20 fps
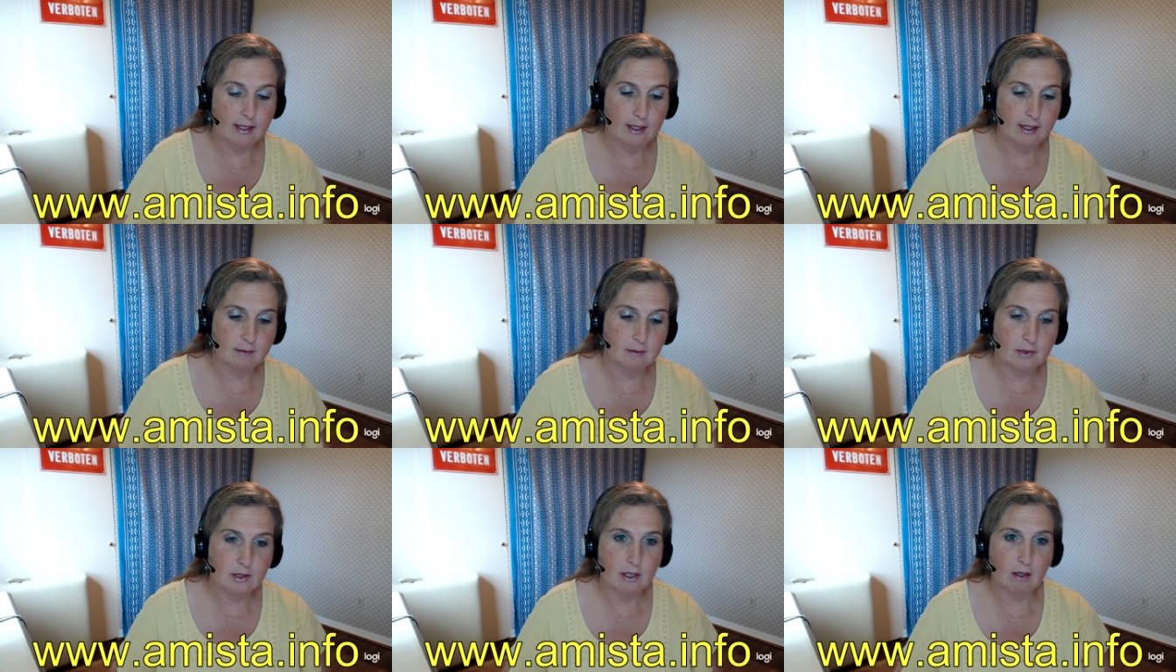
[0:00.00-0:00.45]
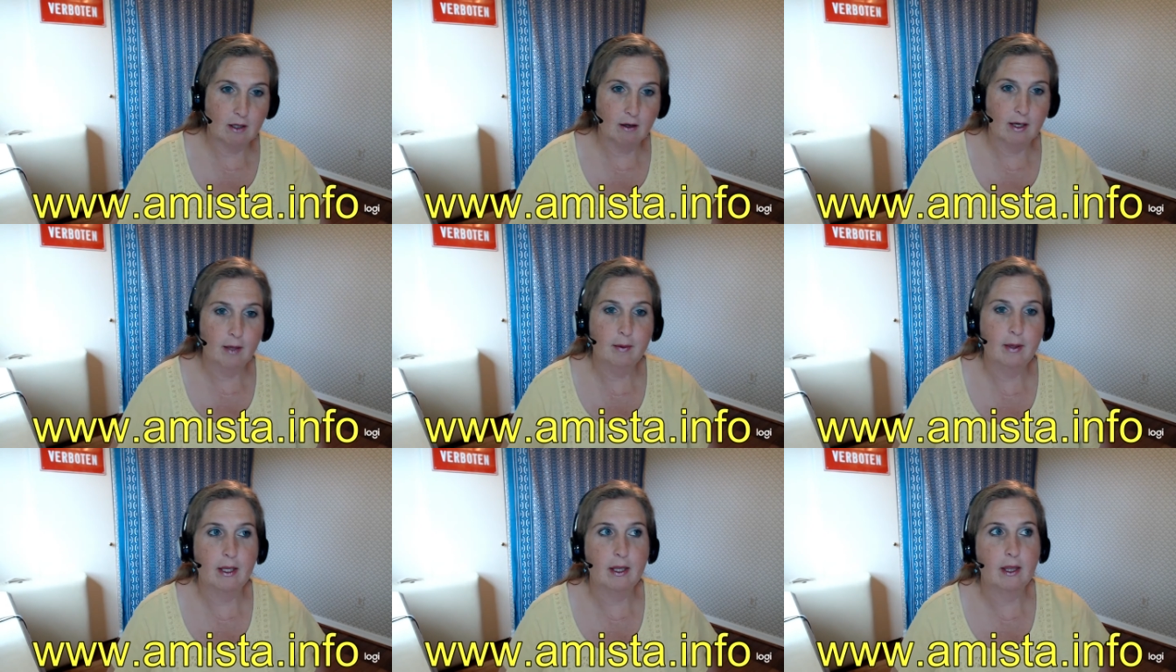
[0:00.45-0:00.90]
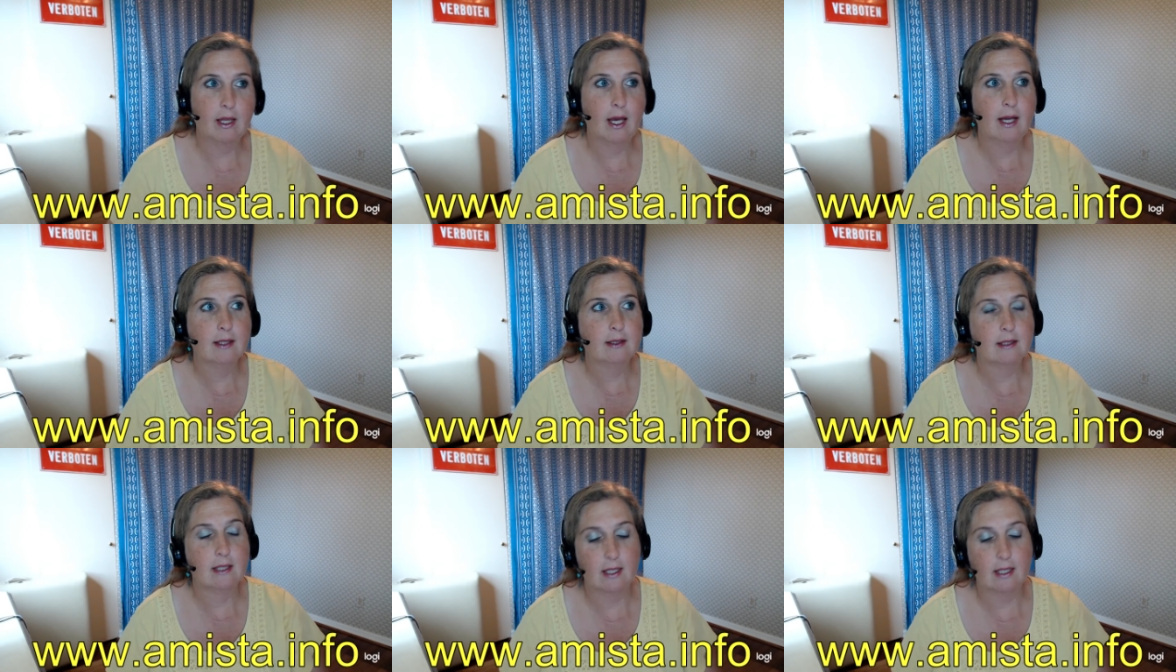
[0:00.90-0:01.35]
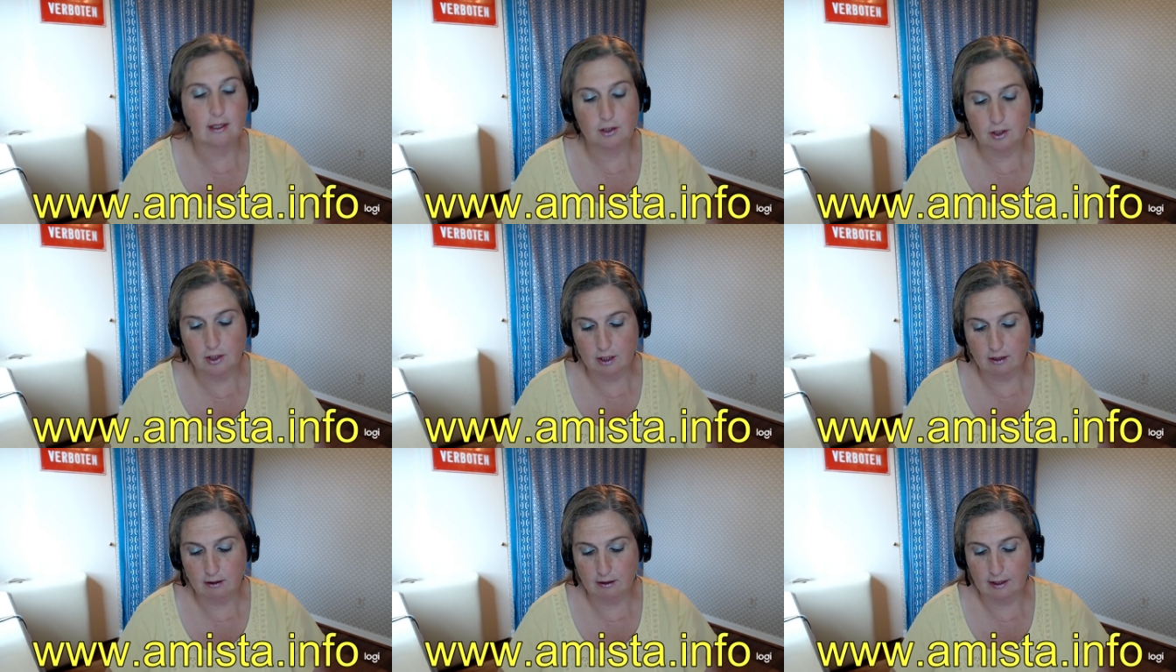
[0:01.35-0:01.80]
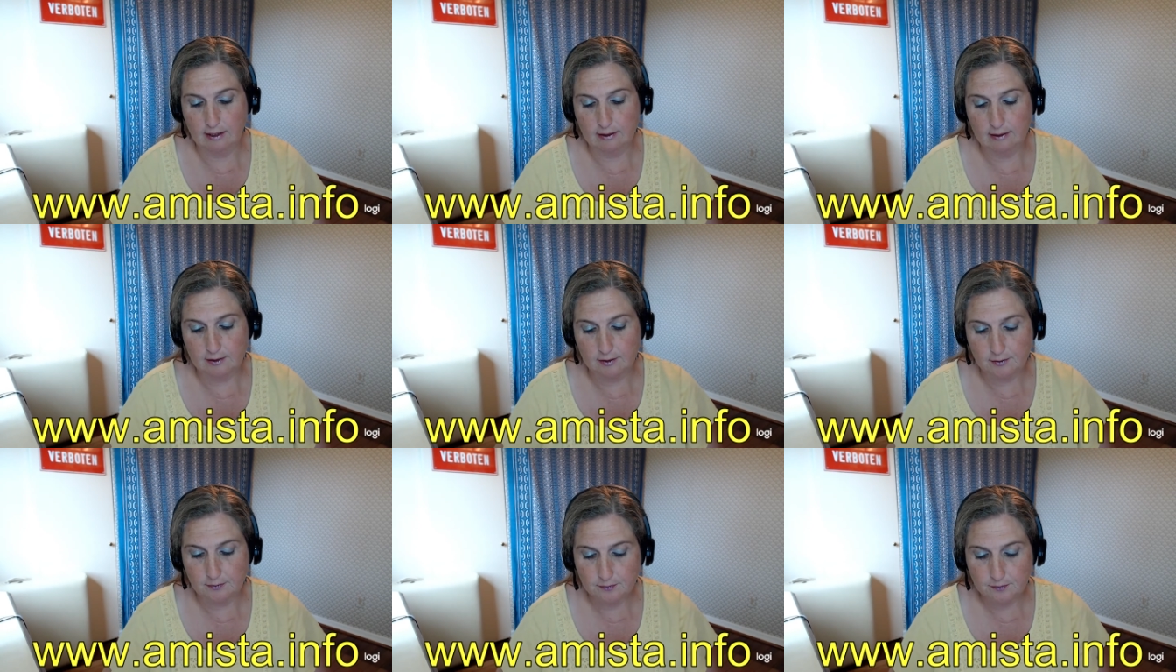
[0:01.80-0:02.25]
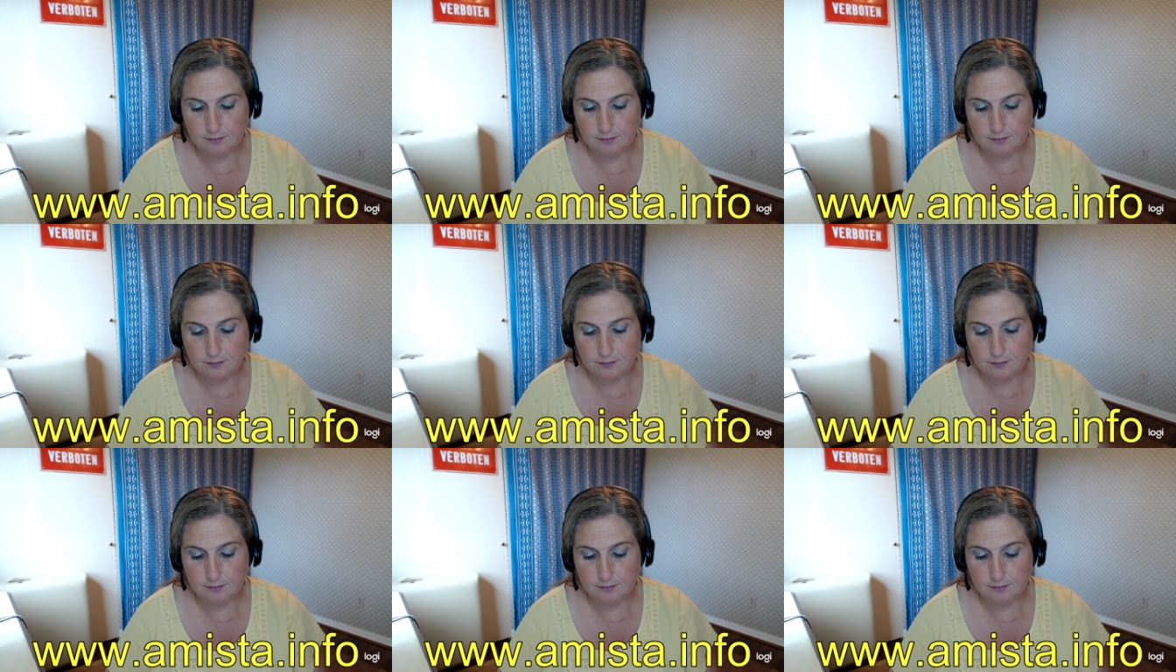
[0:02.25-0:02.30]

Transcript: I'm sorry about that, Sagittarius.